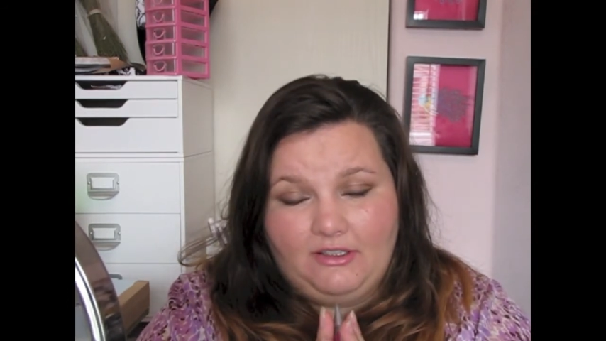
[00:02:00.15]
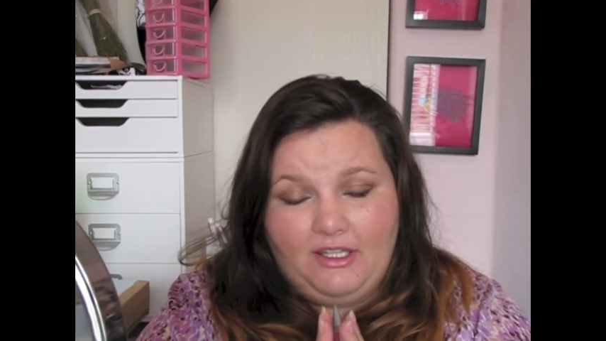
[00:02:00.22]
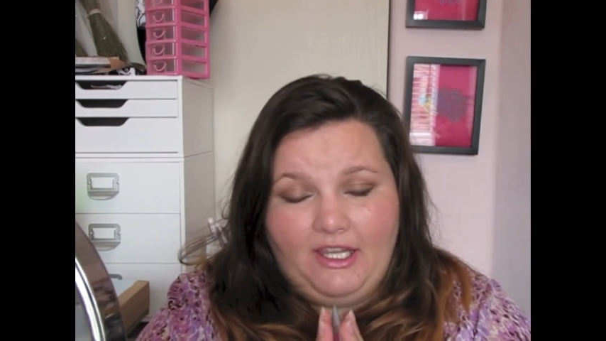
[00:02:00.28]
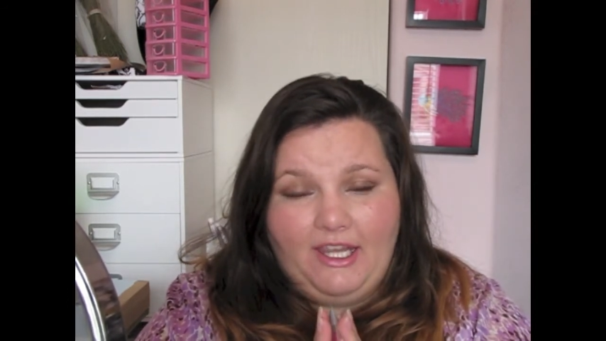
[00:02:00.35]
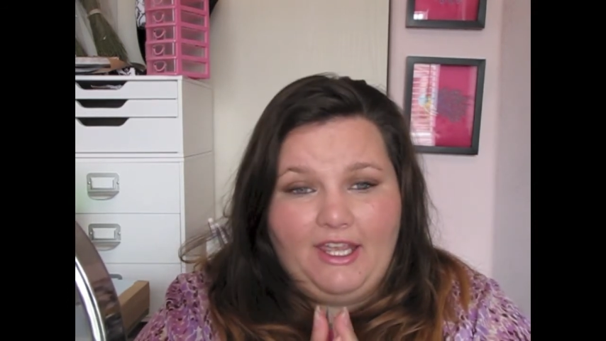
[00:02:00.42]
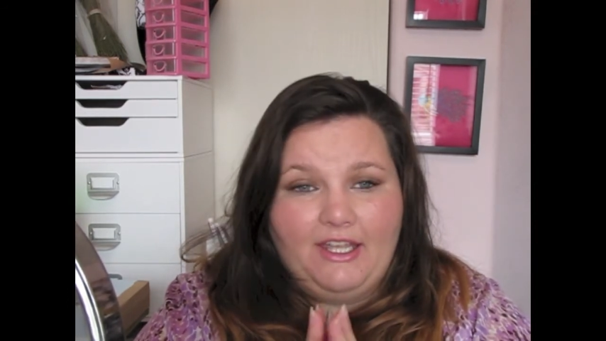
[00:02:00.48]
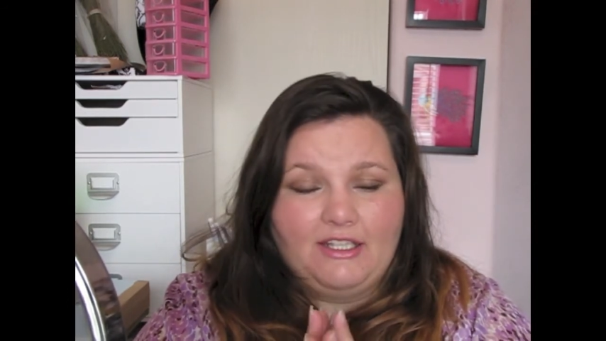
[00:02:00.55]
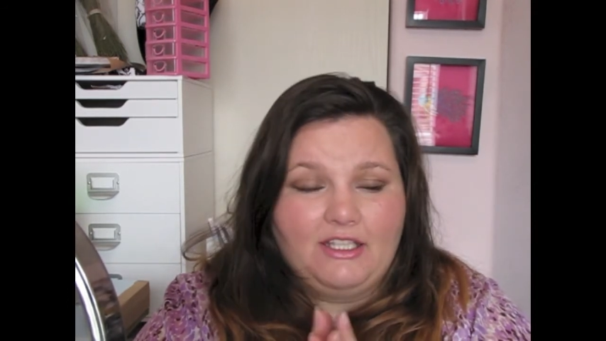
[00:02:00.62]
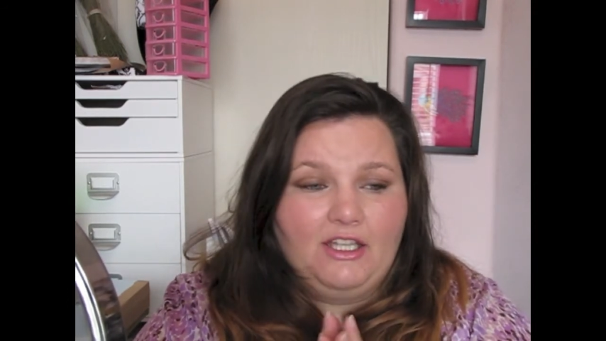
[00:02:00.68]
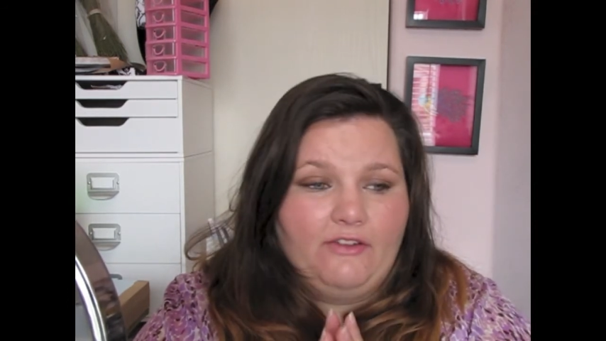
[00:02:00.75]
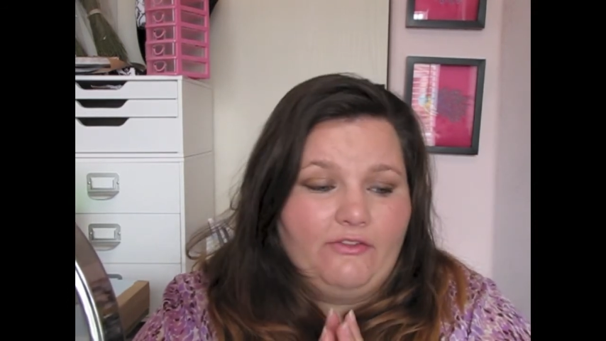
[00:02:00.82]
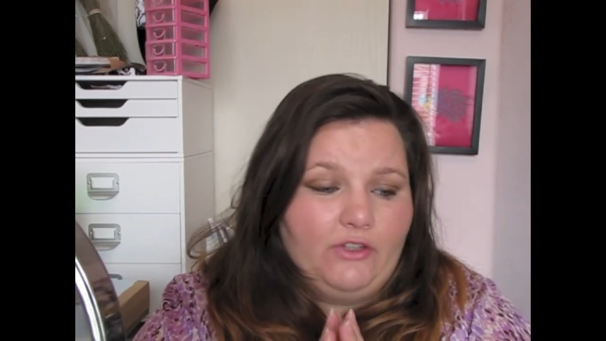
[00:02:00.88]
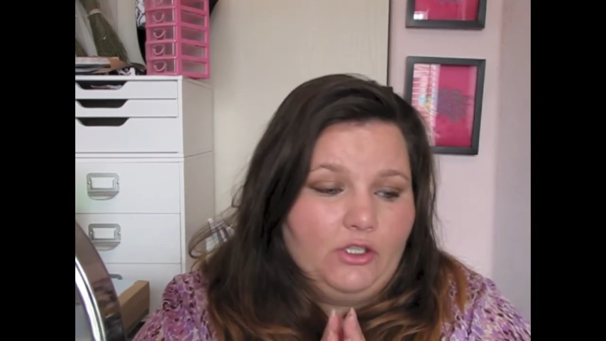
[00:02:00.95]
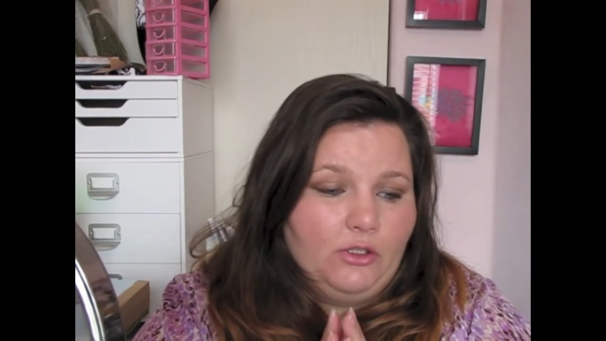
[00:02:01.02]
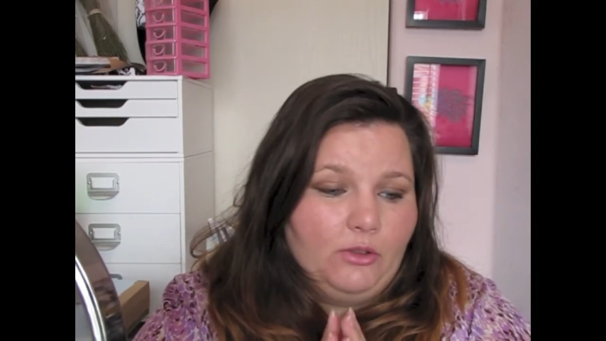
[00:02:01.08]
And
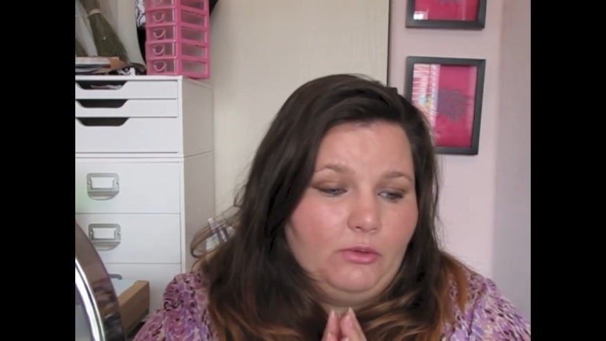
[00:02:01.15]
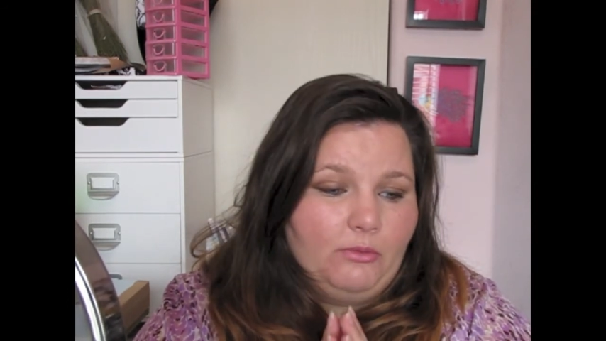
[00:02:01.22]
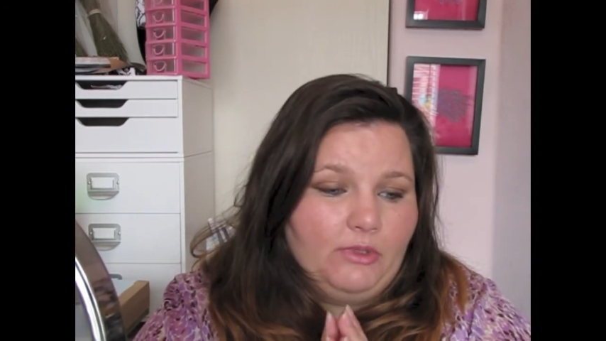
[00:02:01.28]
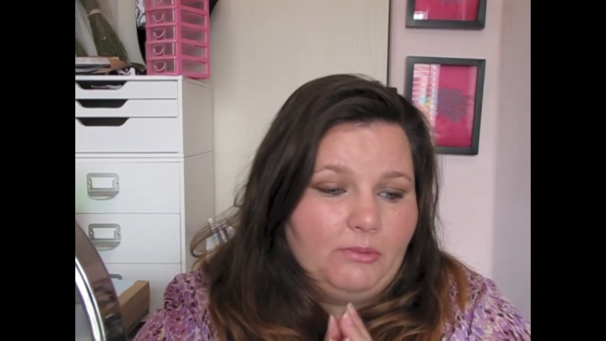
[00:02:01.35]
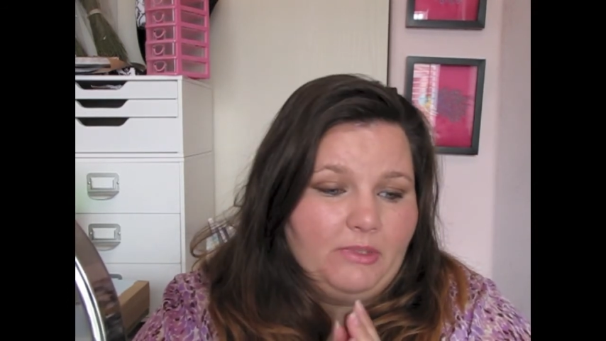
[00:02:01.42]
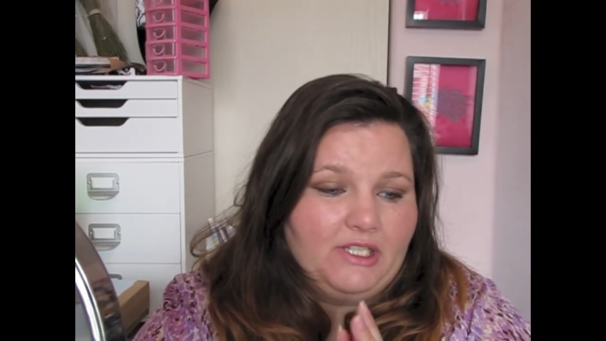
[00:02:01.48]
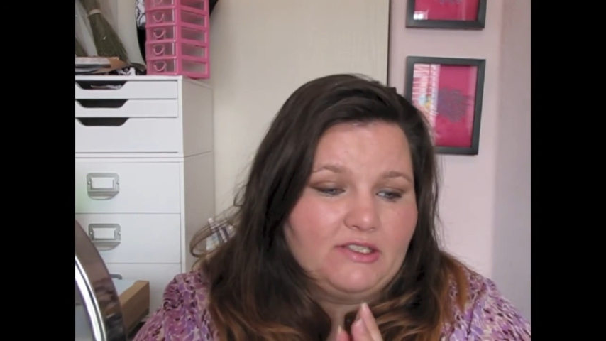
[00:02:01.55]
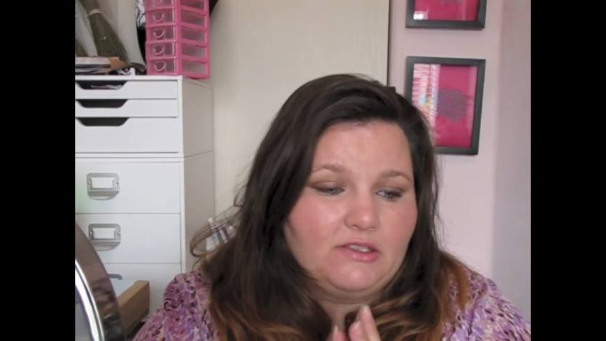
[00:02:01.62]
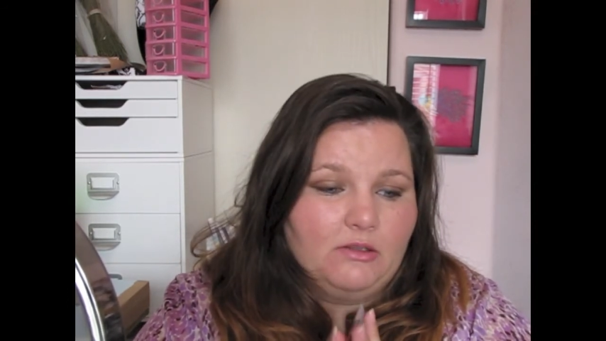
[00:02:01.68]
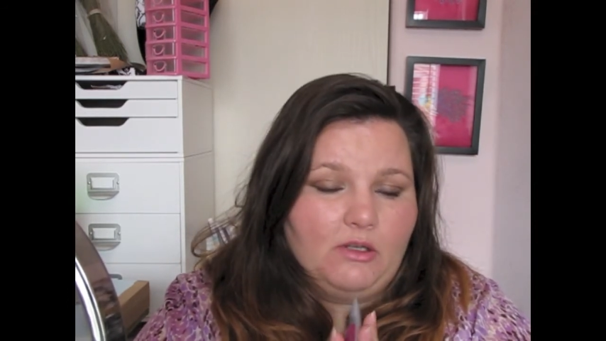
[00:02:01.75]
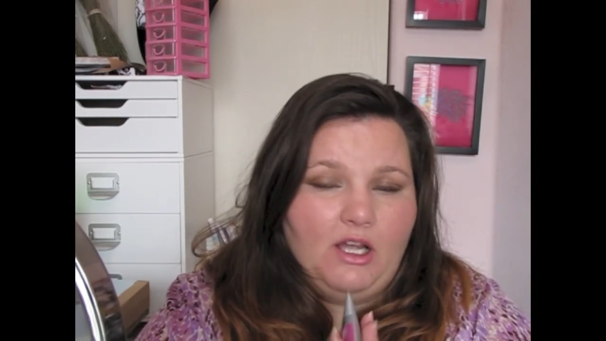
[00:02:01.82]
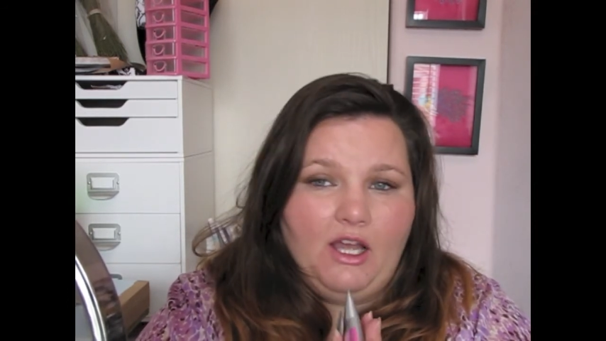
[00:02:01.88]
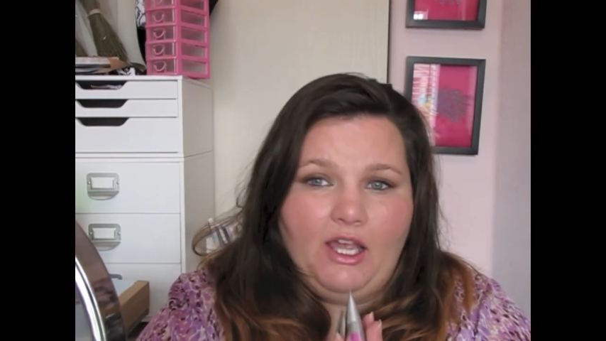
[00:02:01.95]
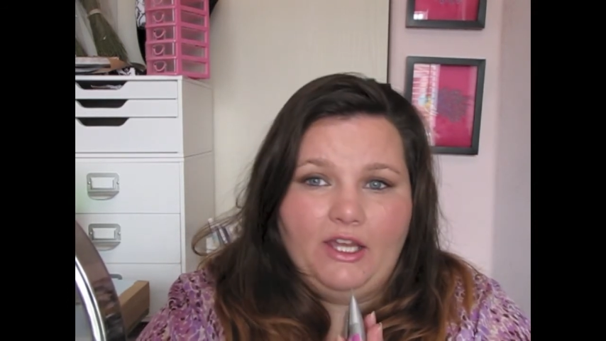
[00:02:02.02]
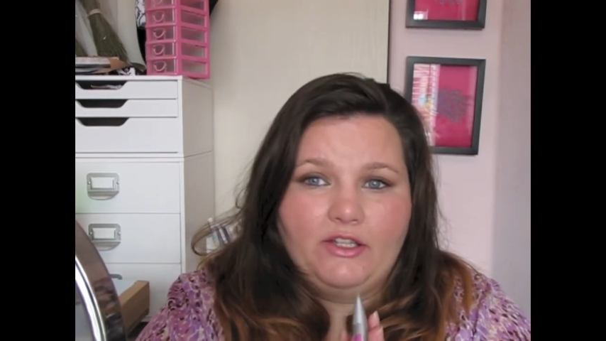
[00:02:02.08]
if you would be so
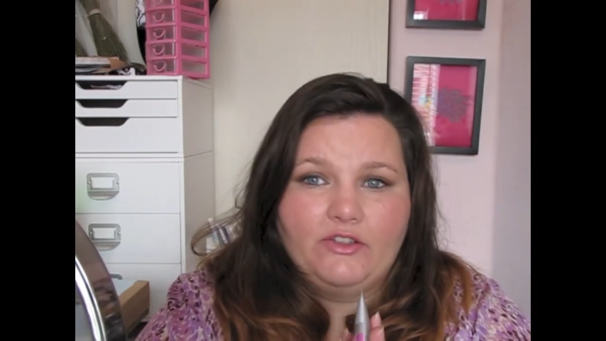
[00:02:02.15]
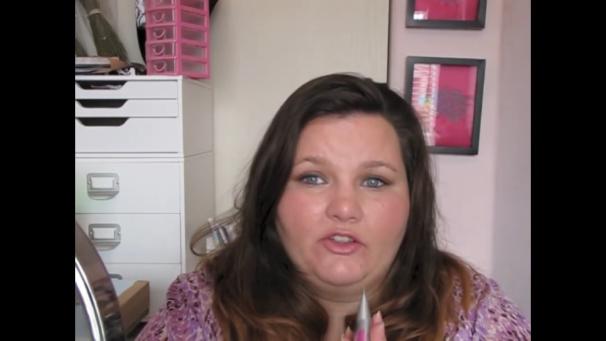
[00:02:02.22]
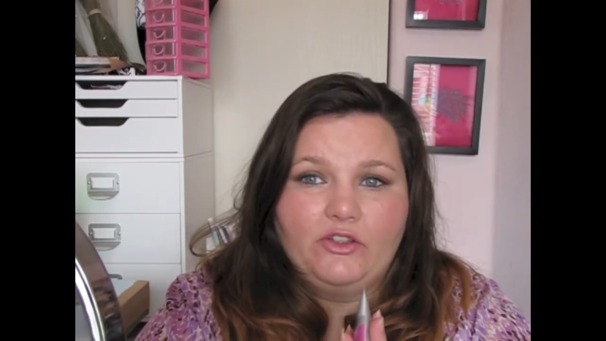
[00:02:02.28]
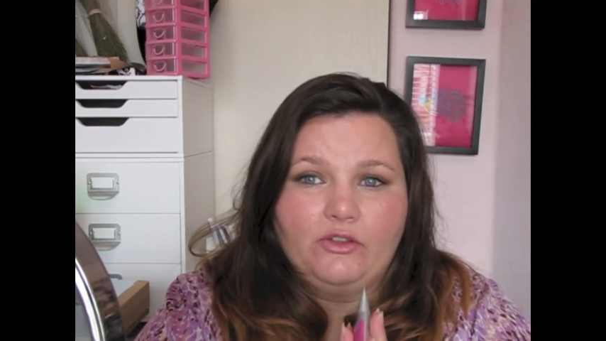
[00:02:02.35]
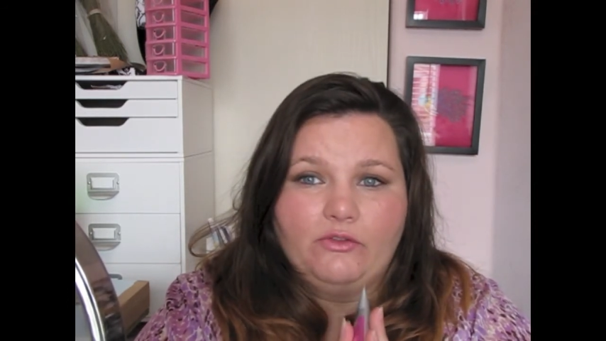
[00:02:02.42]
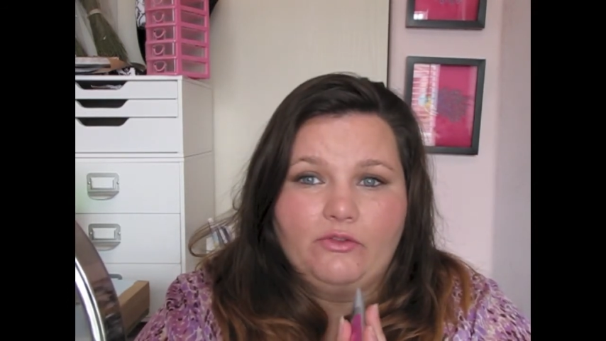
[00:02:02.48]
kind to